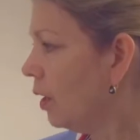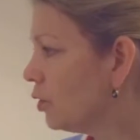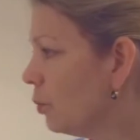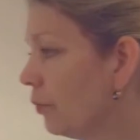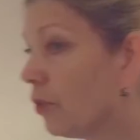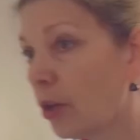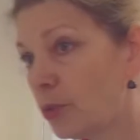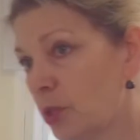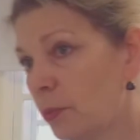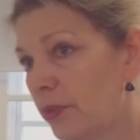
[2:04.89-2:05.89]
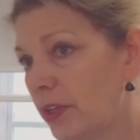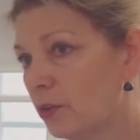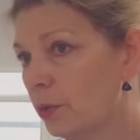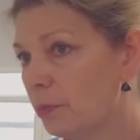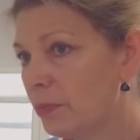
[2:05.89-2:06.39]
So we've got some of the
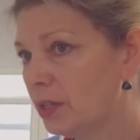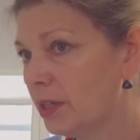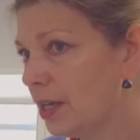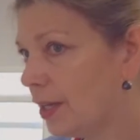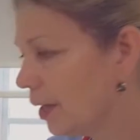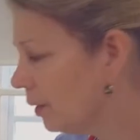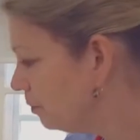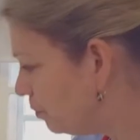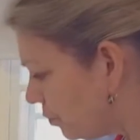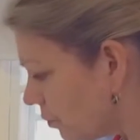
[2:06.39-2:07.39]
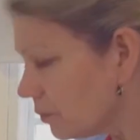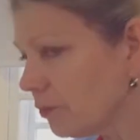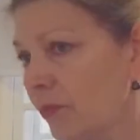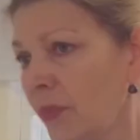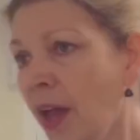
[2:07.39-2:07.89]
equipment here.
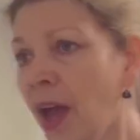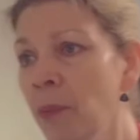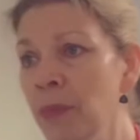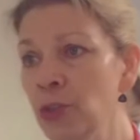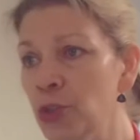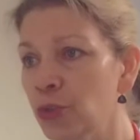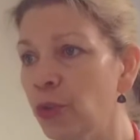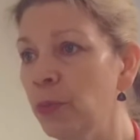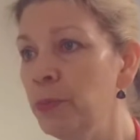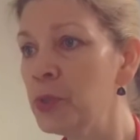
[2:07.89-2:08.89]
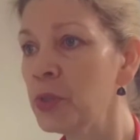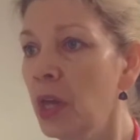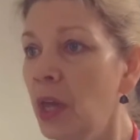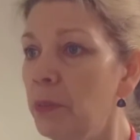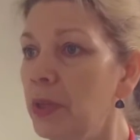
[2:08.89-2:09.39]
I'm in scrubs
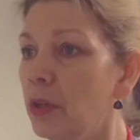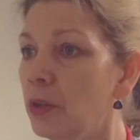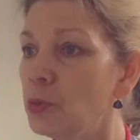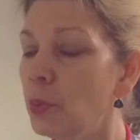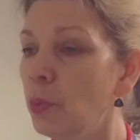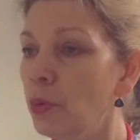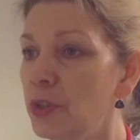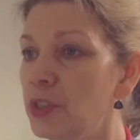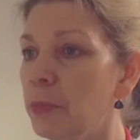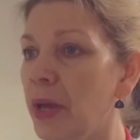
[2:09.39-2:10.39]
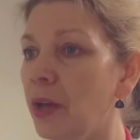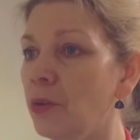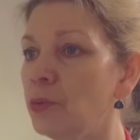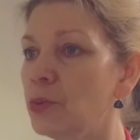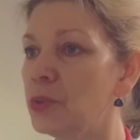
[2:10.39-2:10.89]
because we're worried
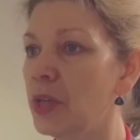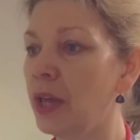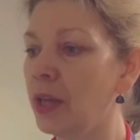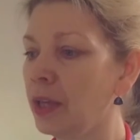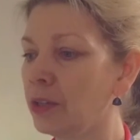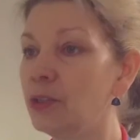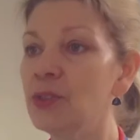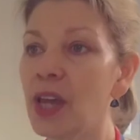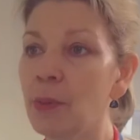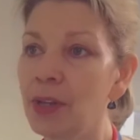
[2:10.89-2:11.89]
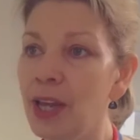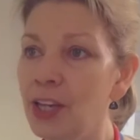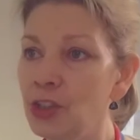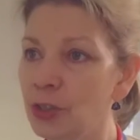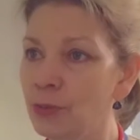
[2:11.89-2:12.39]
about
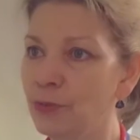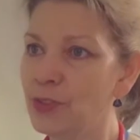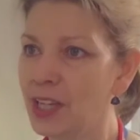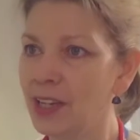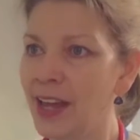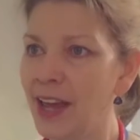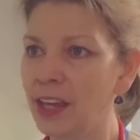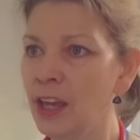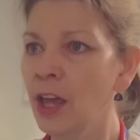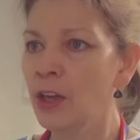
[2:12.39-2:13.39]
contamination of DNA.